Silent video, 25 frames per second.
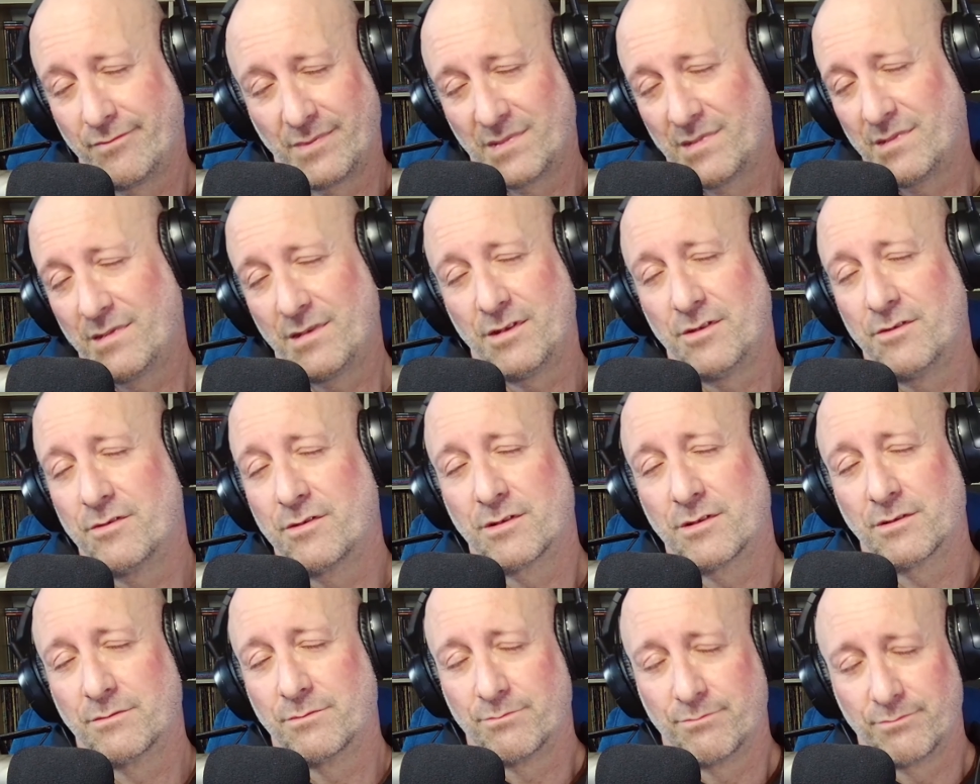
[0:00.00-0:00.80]
You
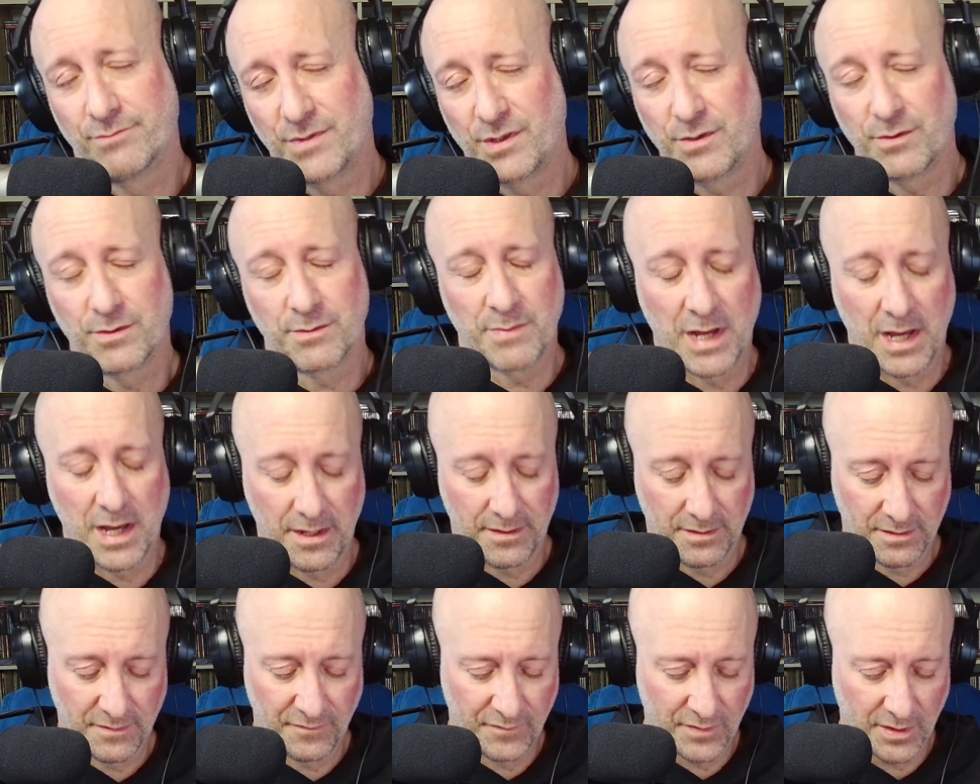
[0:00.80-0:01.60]
can do the
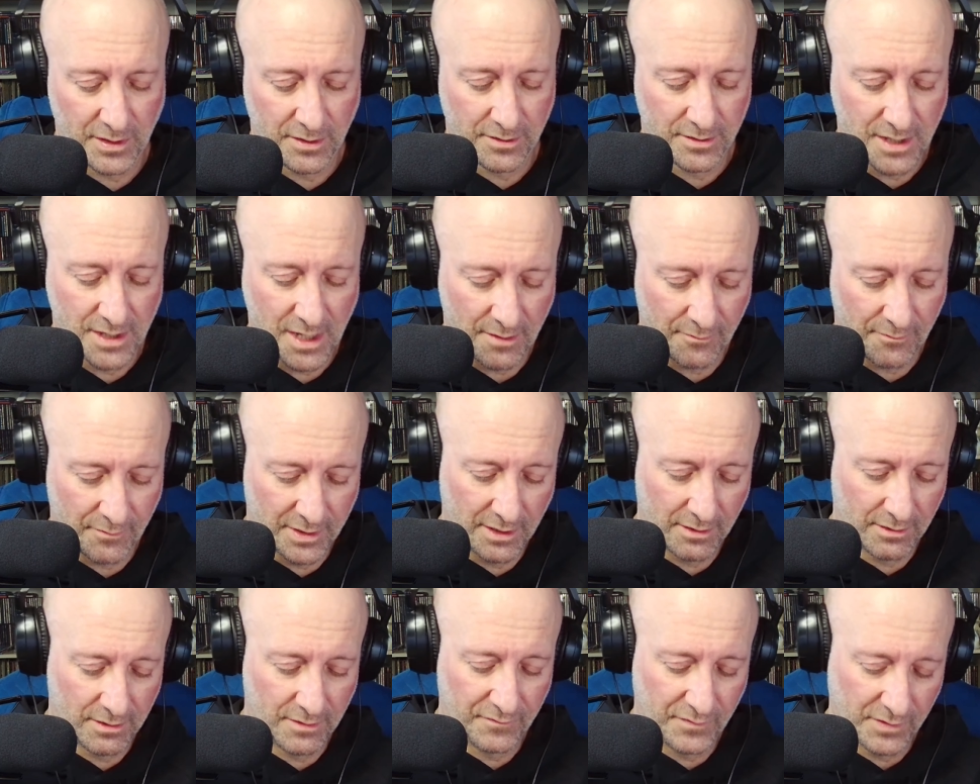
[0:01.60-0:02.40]
math to figure that one
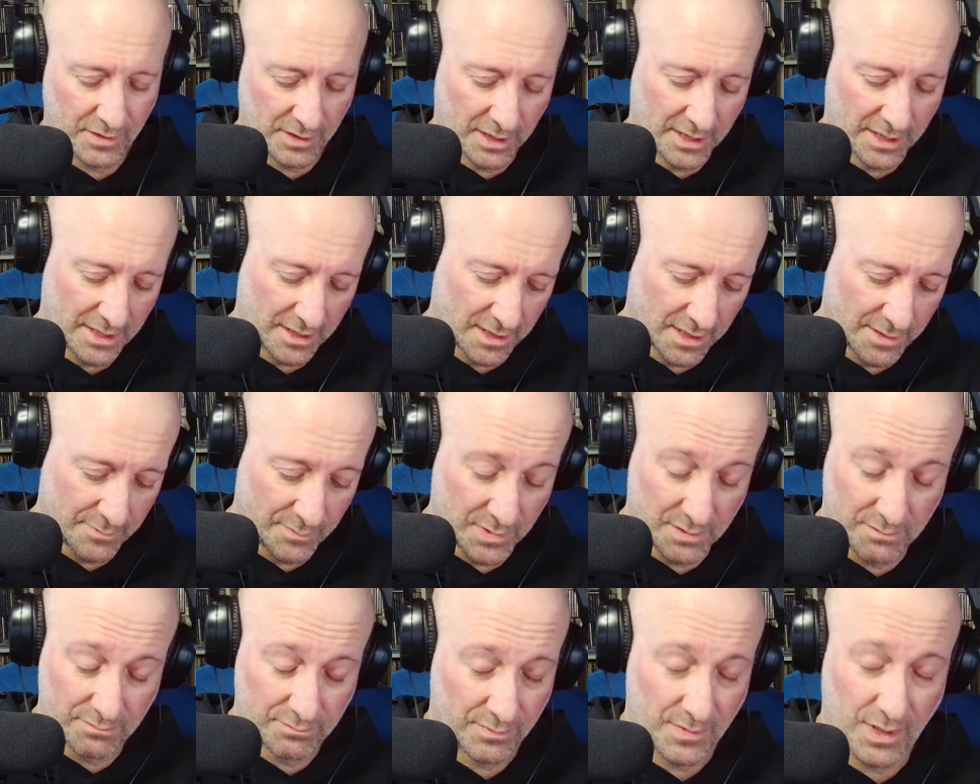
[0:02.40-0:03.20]
out if you like.
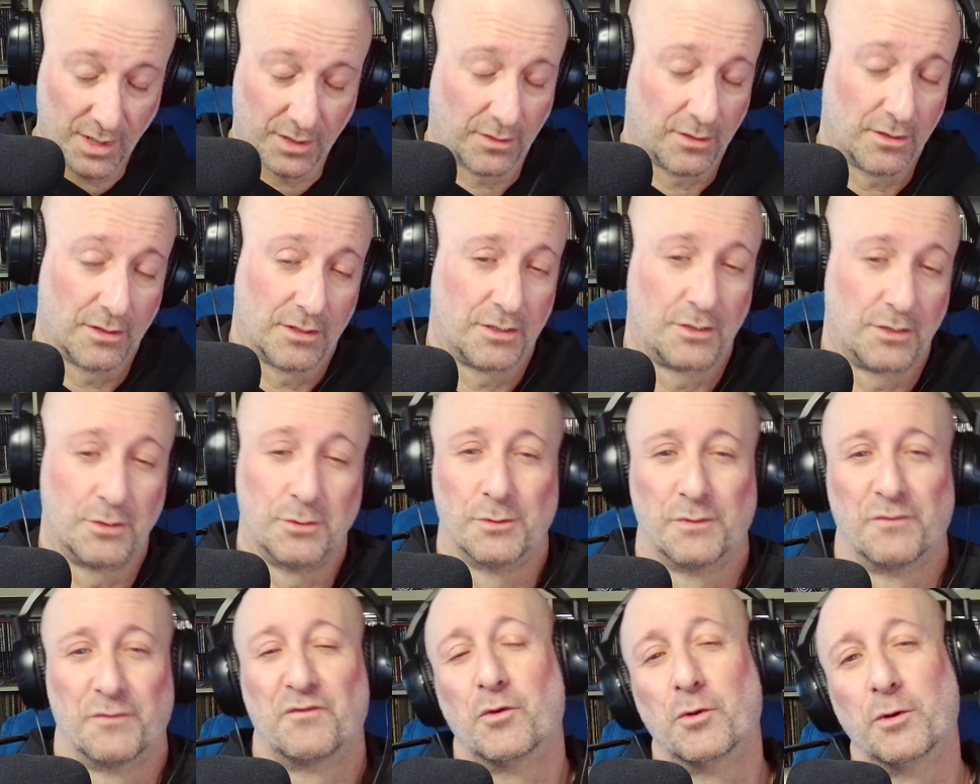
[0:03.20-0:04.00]
I'm not going to do
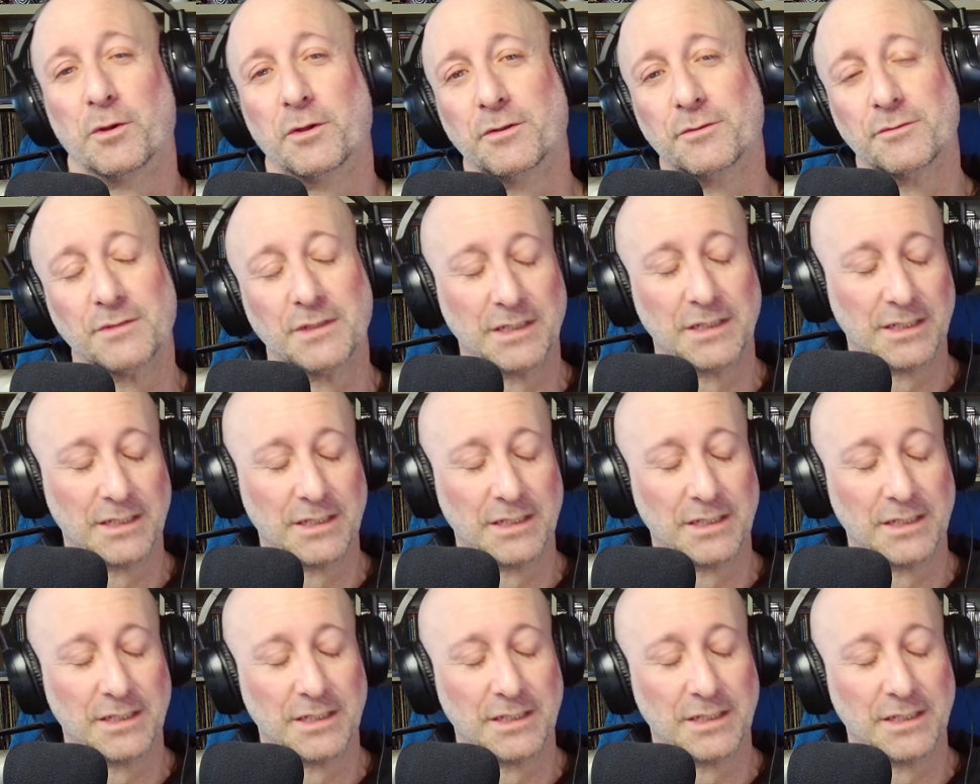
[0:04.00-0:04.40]
it for you.